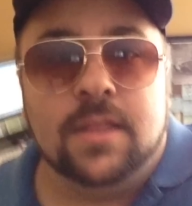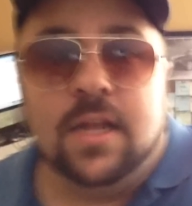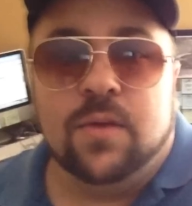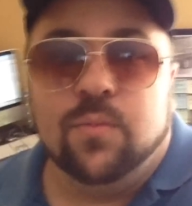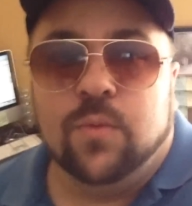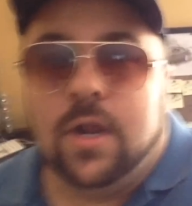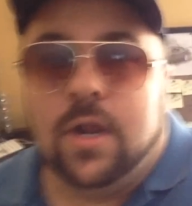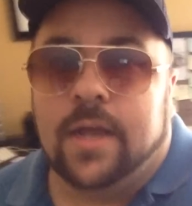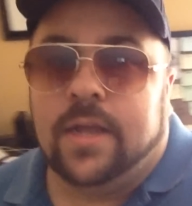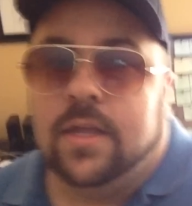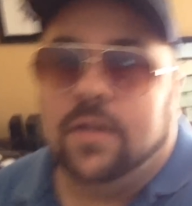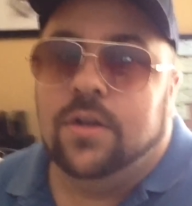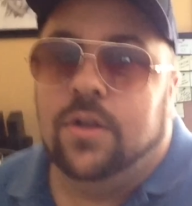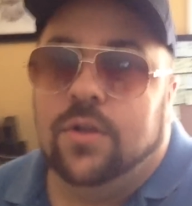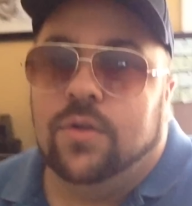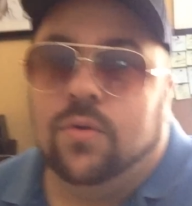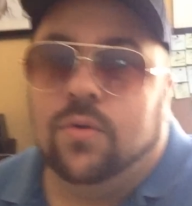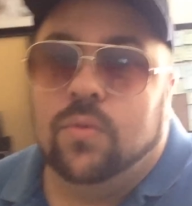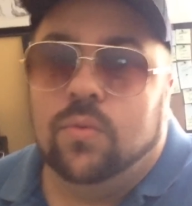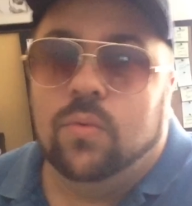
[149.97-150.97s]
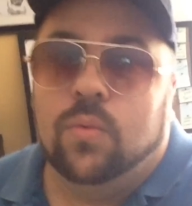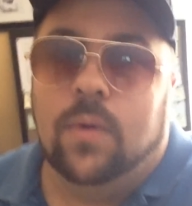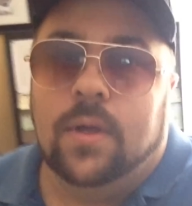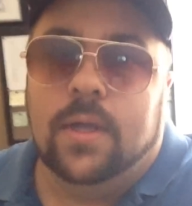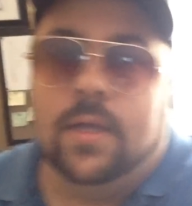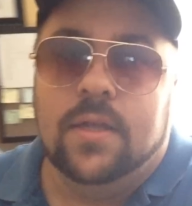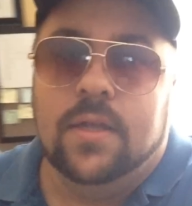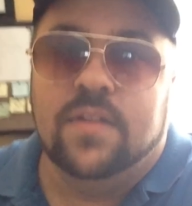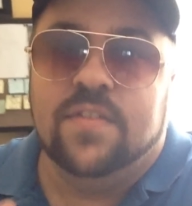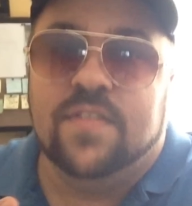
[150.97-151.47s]
And then what I can do
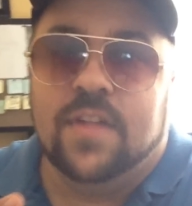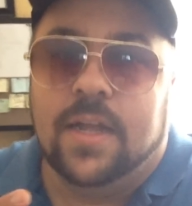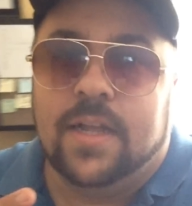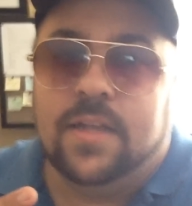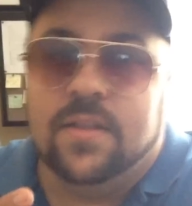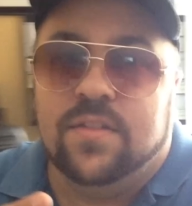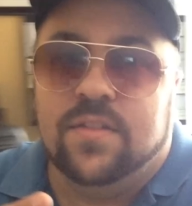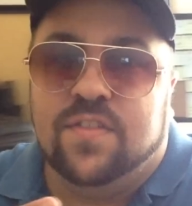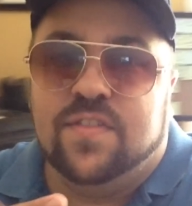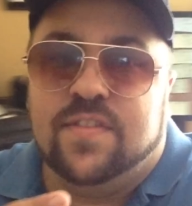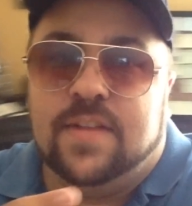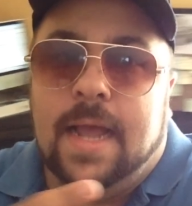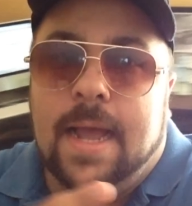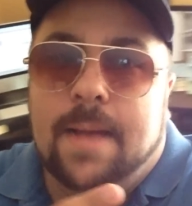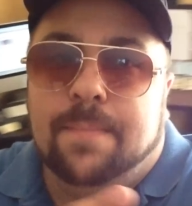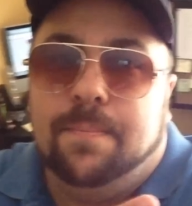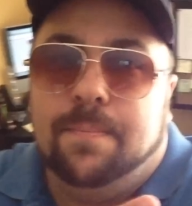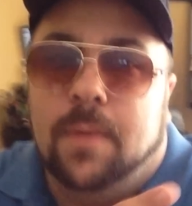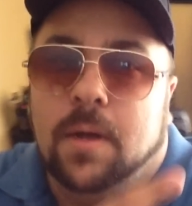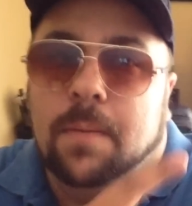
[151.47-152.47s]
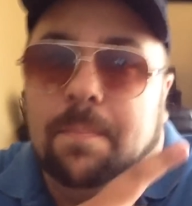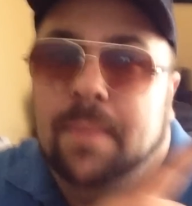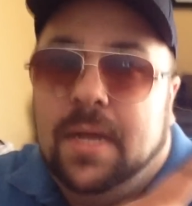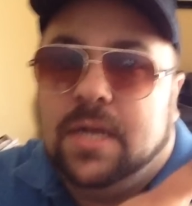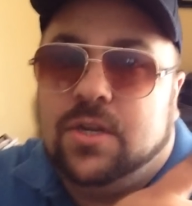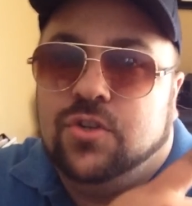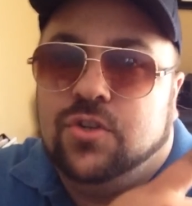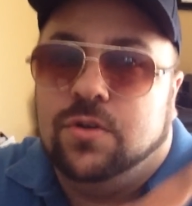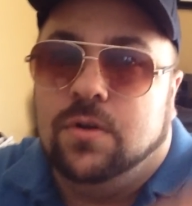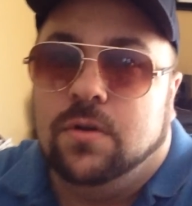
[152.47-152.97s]
is I can snap a
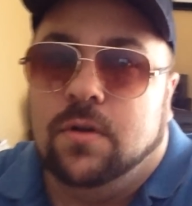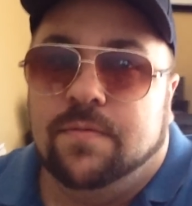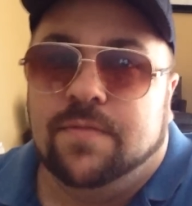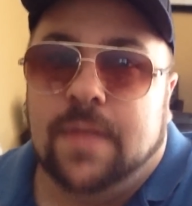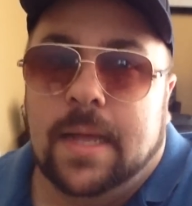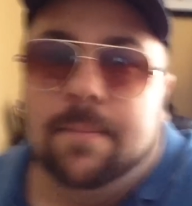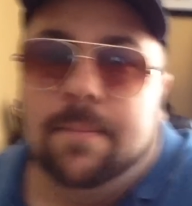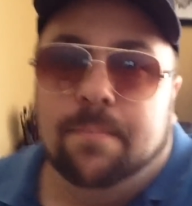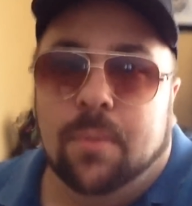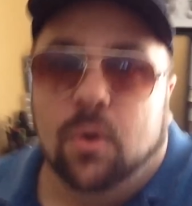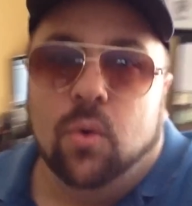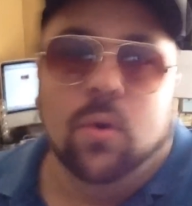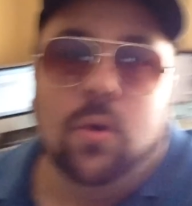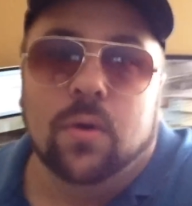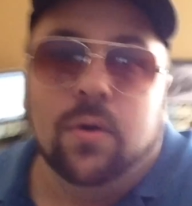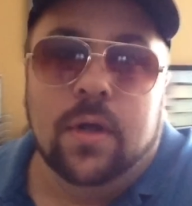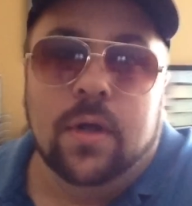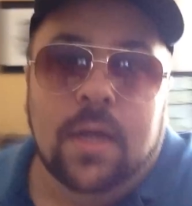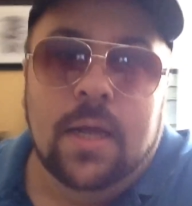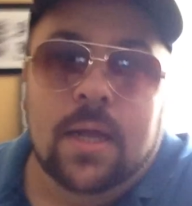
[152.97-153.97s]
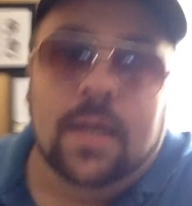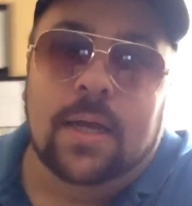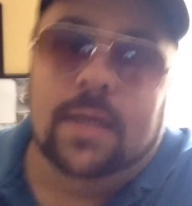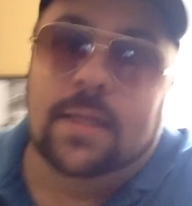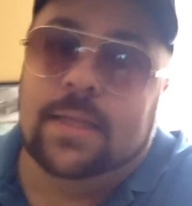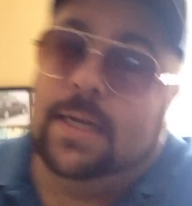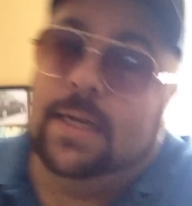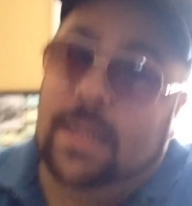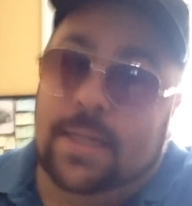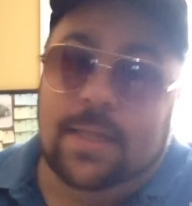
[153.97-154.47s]
picture of that board,
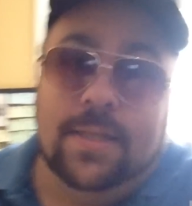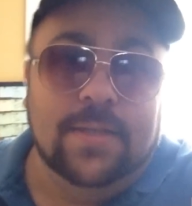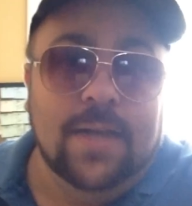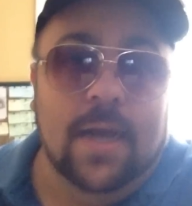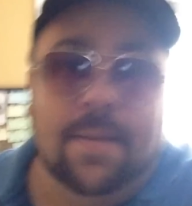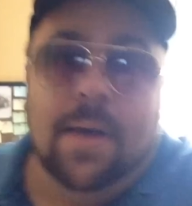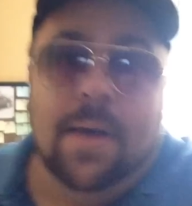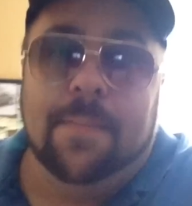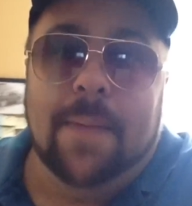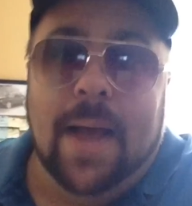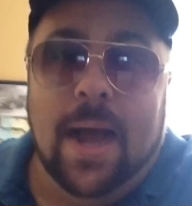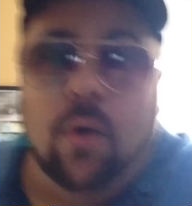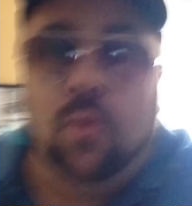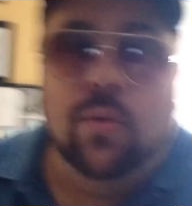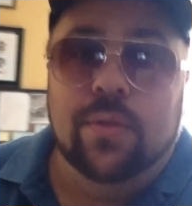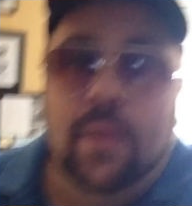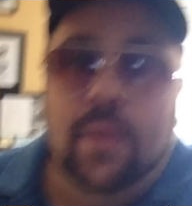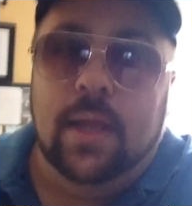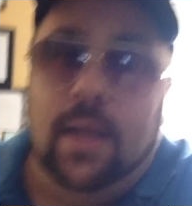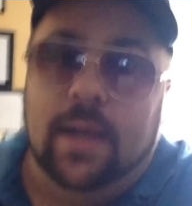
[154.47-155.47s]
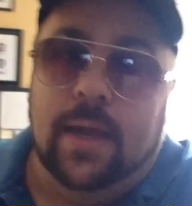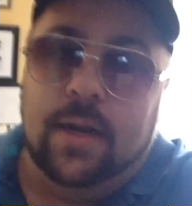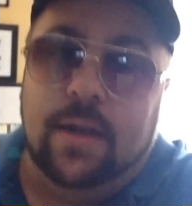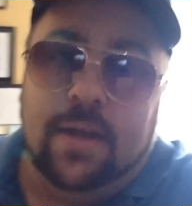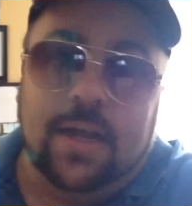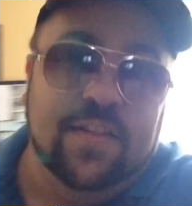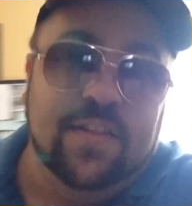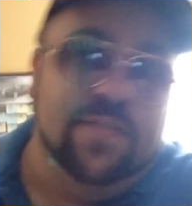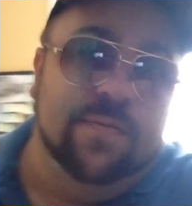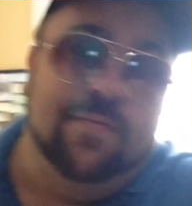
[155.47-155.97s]
and then anytime I'm out and
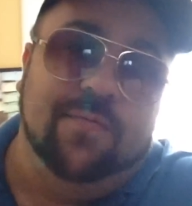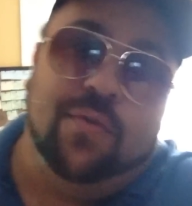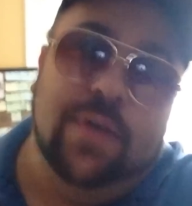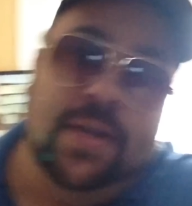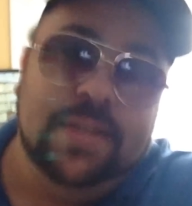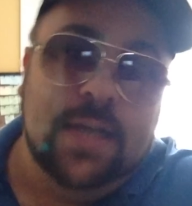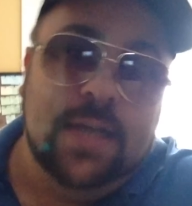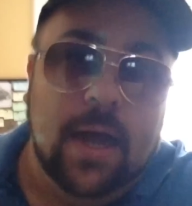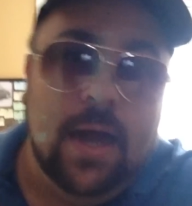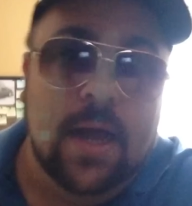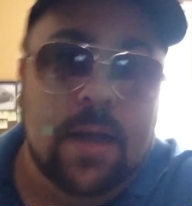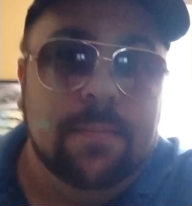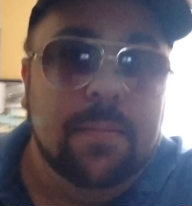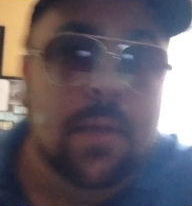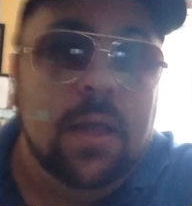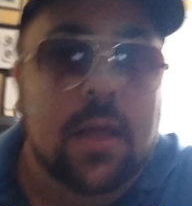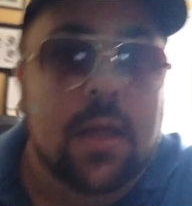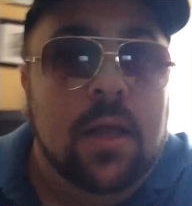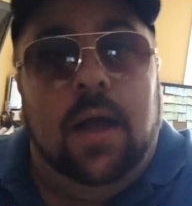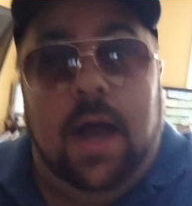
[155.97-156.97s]
I got some free time,